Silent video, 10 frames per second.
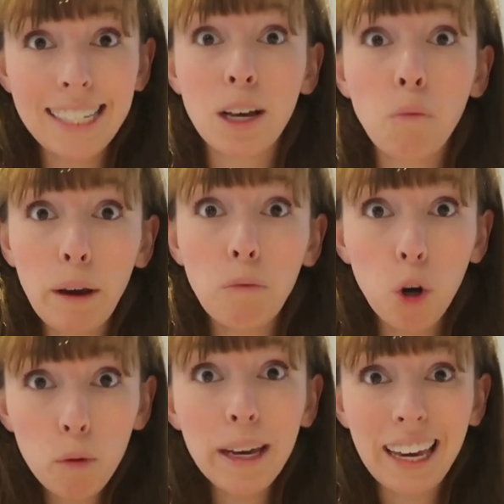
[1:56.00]
that we
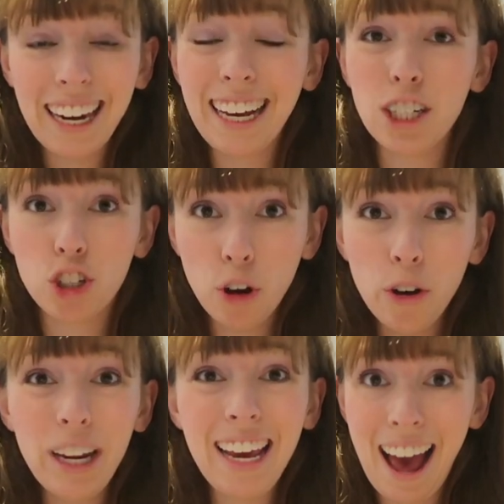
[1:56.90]
will be getting a
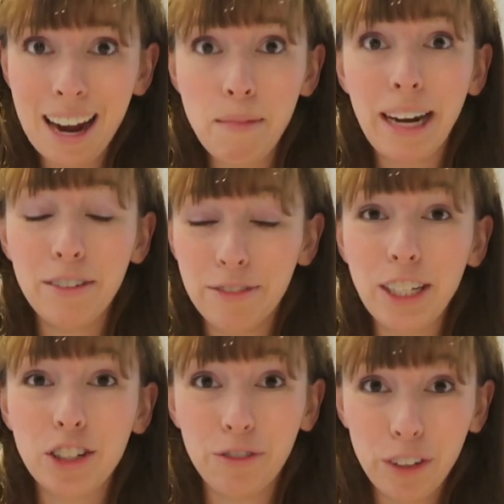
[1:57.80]
2D animated
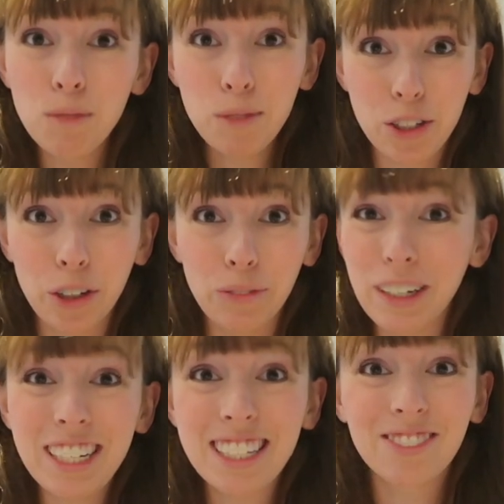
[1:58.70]
feature film soon,
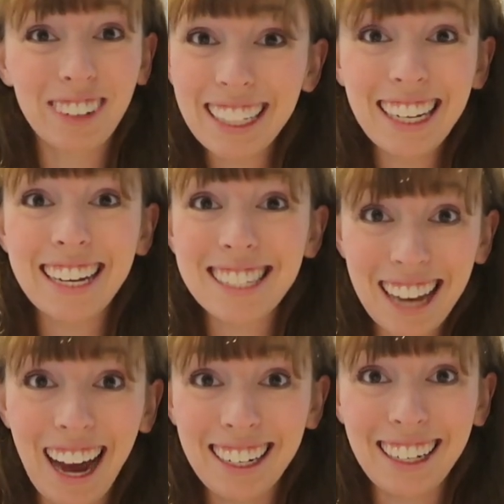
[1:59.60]
which is really
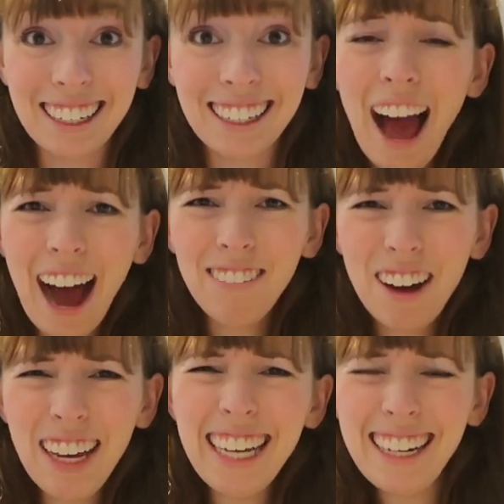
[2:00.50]
exciting.
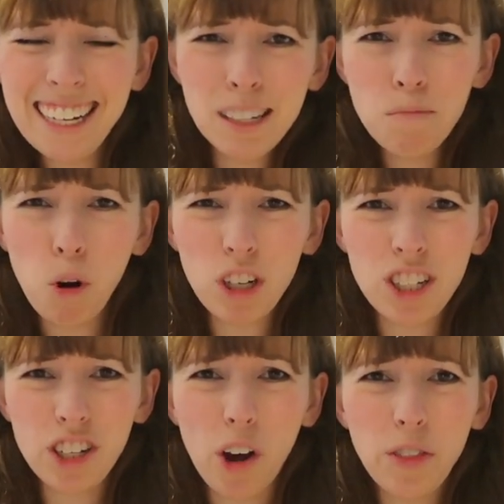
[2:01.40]
However, it is important to
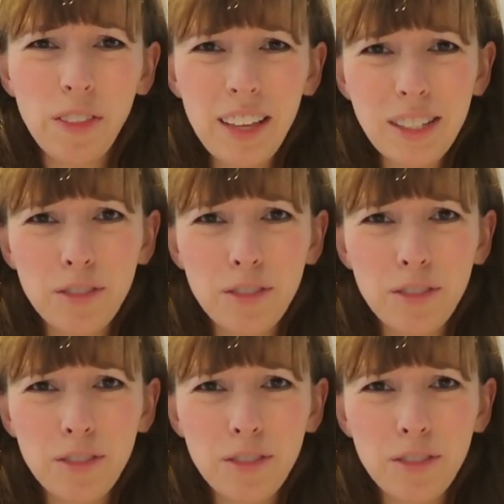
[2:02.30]
note that this